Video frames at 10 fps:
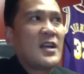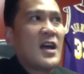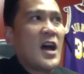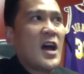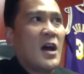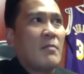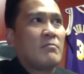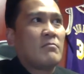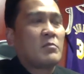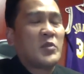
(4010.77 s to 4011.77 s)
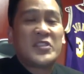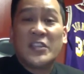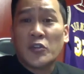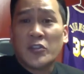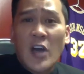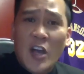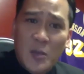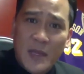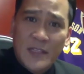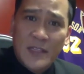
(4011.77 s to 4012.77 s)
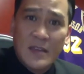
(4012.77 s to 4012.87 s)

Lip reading: procedural documents.